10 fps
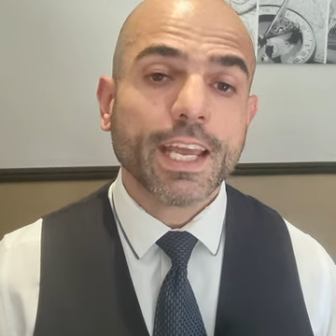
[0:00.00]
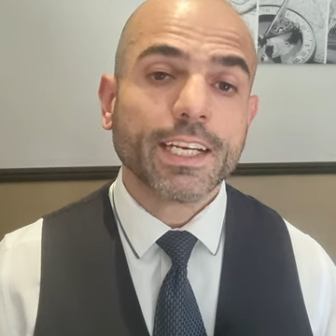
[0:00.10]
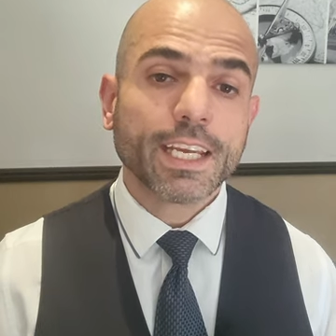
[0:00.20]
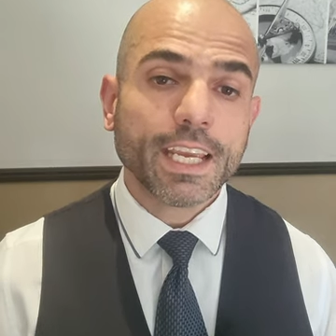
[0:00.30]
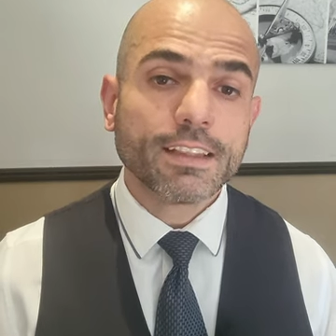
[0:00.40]

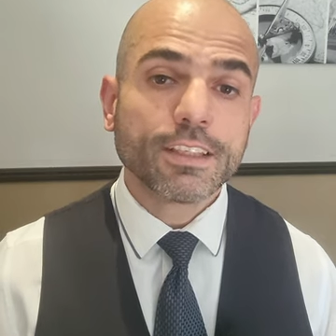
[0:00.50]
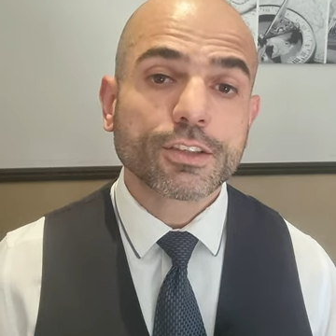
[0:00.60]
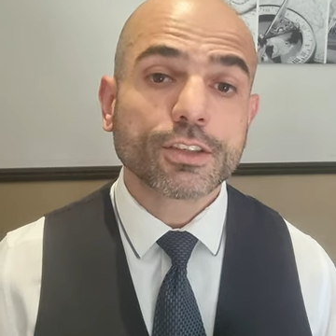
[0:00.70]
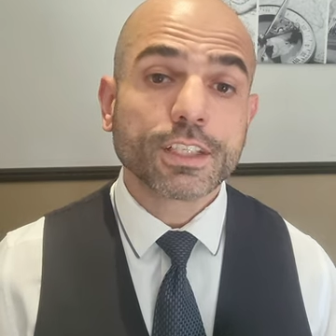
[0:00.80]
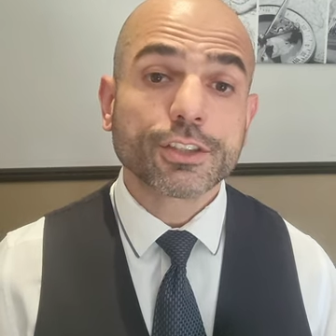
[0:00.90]
And again,
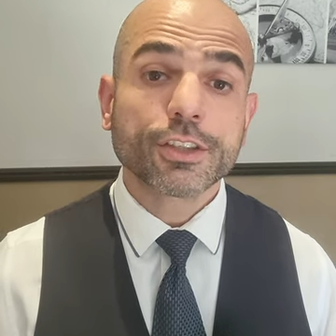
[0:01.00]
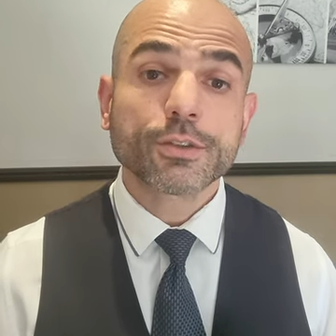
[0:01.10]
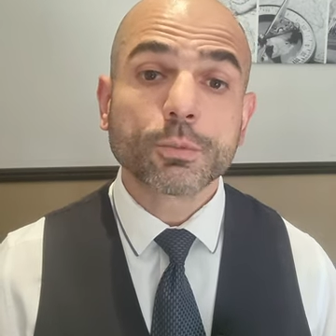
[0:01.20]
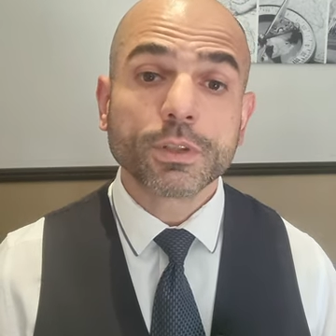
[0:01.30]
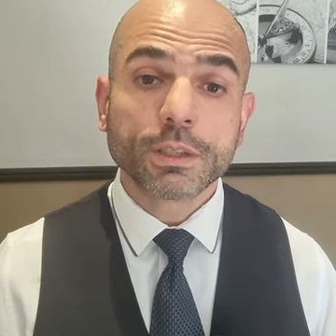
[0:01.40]
these
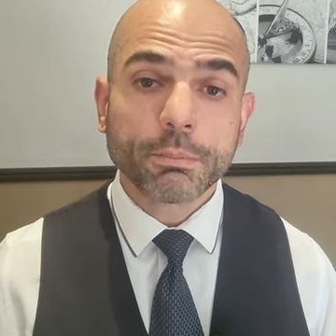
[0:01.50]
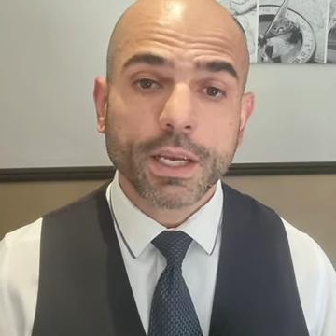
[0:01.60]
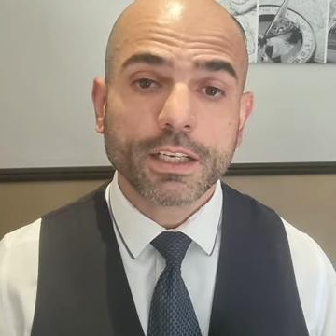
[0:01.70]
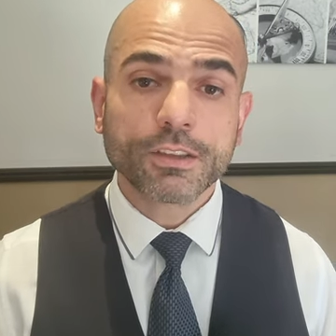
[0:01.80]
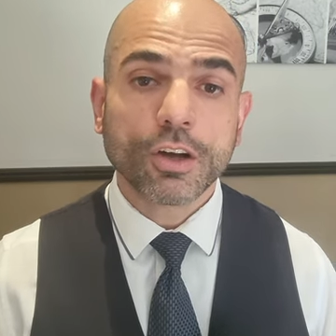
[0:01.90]
conditions would
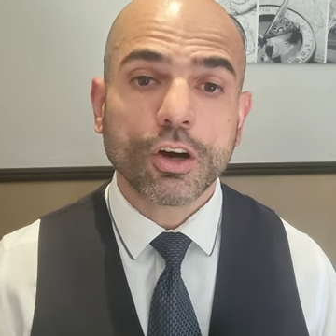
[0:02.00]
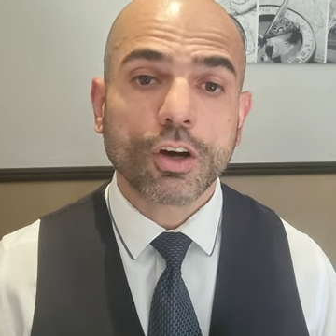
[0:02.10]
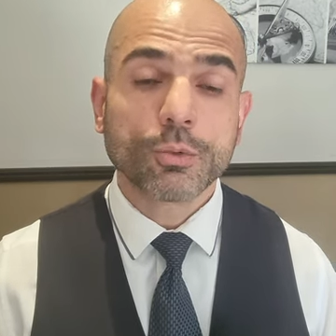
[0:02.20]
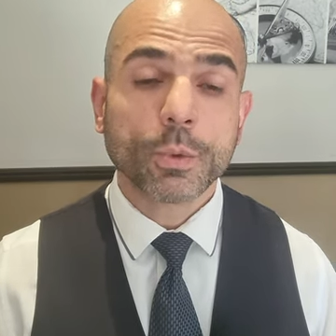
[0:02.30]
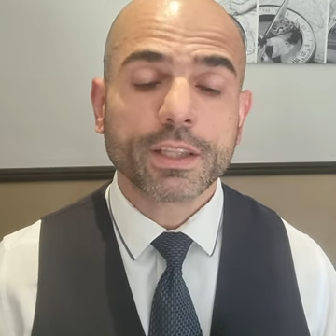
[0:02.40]
depend
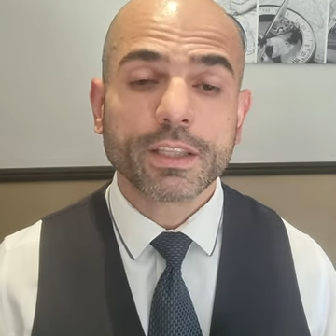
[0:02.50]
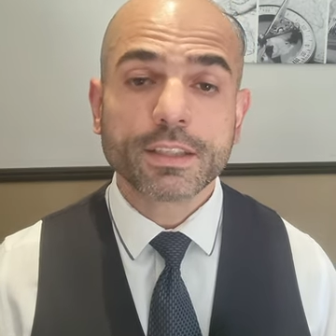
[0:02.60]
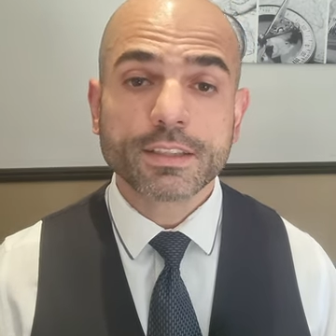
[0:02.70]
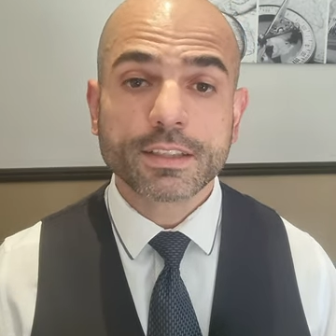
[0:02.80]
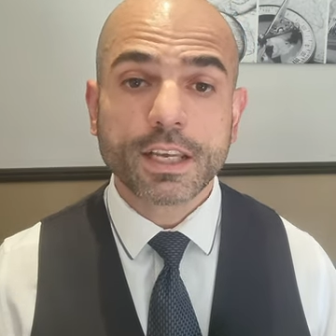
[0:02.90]
on whether
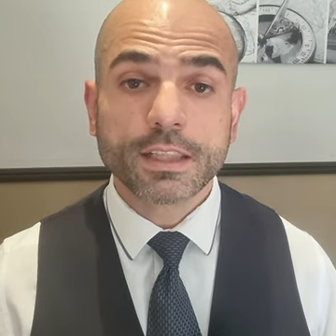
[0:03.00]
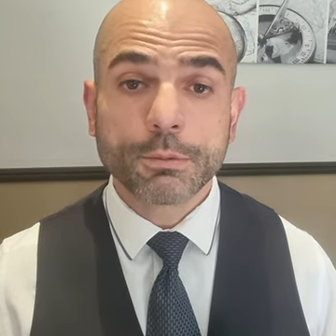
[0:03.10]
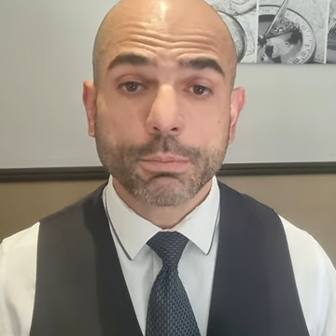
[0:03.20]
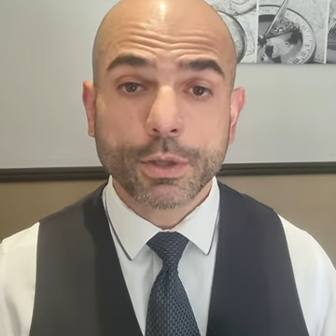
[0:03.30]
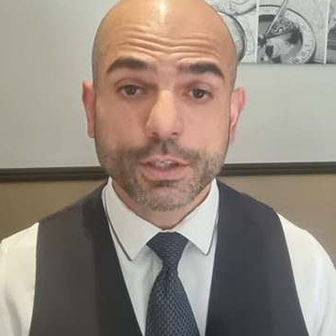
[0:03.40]

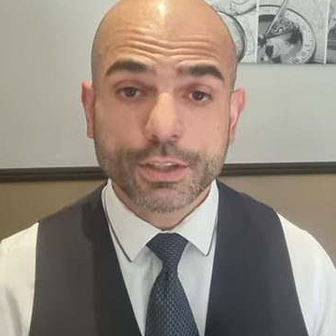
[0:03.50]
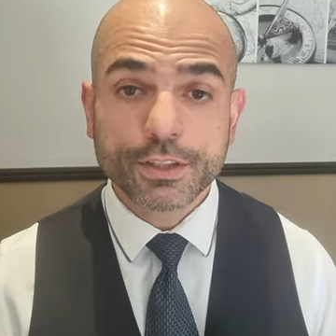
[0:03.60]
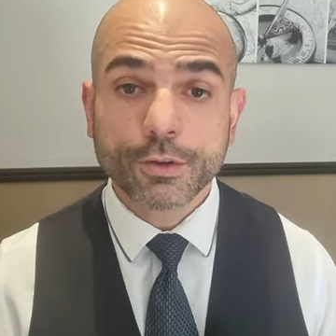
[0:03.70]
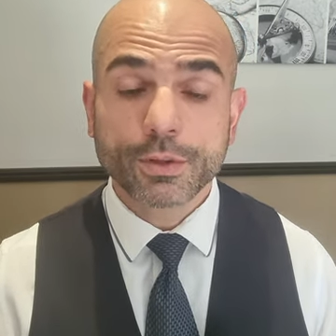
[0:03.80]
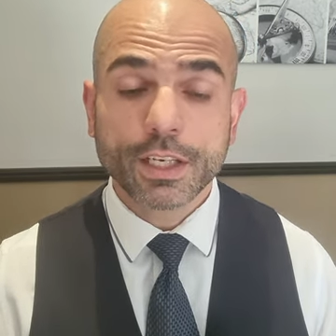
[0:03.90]
the
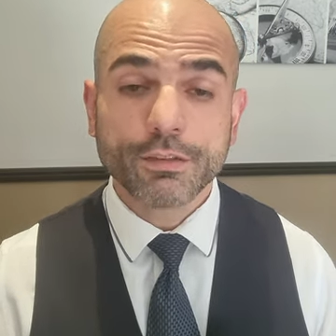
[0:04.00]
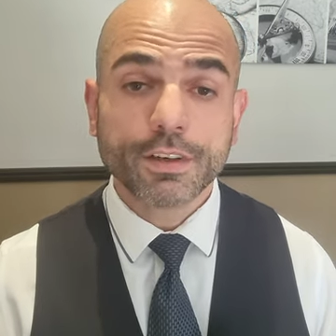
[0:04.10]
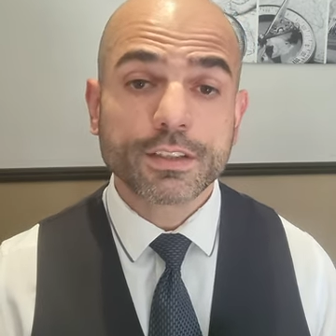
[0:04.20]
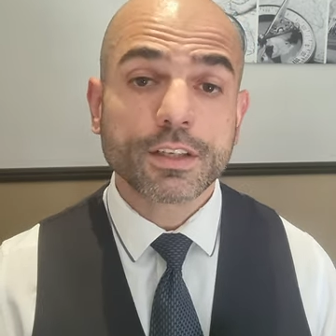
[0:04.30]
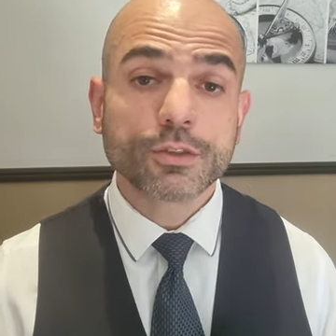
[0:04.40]
purchaser or the
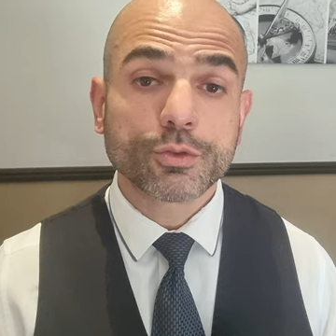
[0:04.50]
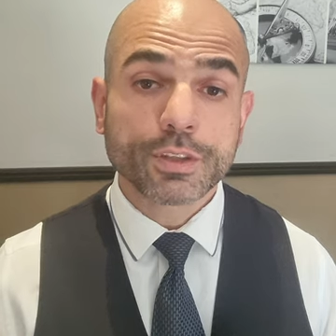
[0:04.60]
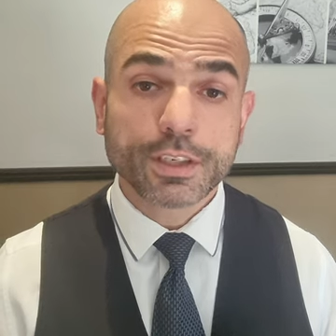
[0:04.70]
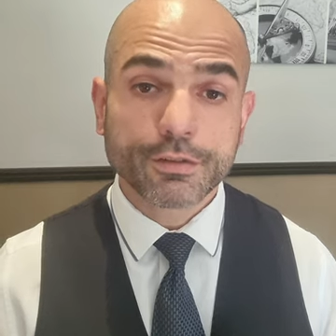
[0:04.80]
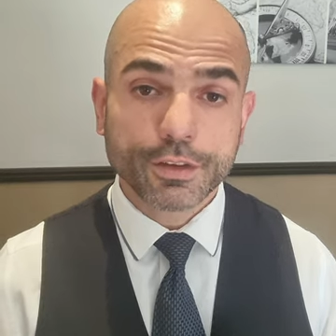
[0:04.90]
investor is
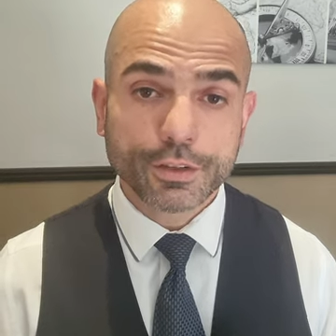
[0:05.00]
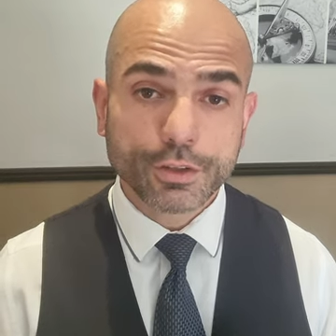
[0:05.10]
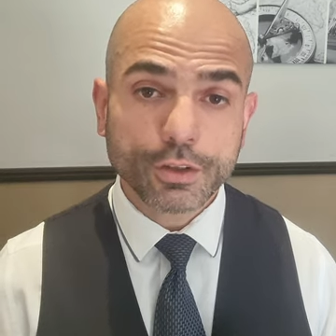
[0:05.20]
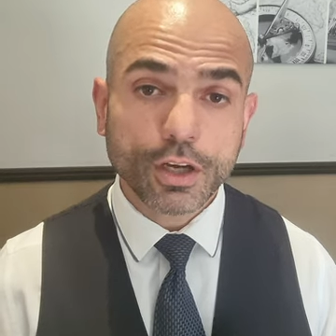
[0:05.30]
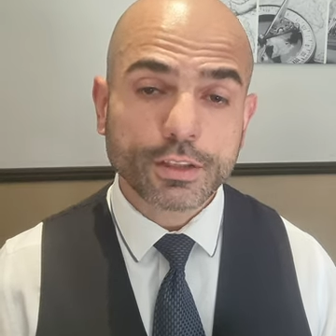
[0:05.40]
risk
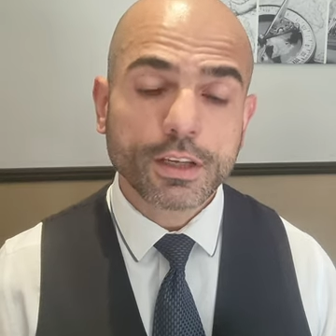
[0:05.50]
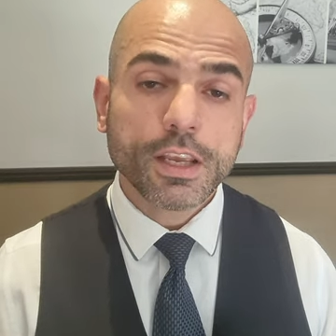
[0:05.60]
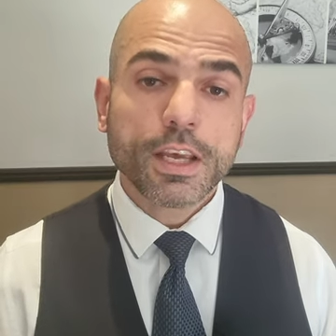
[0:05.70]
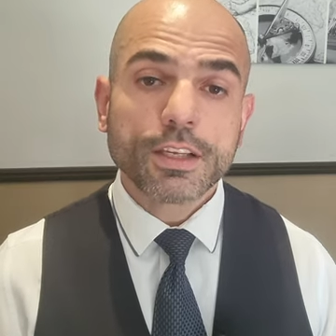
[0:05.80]
averse or not.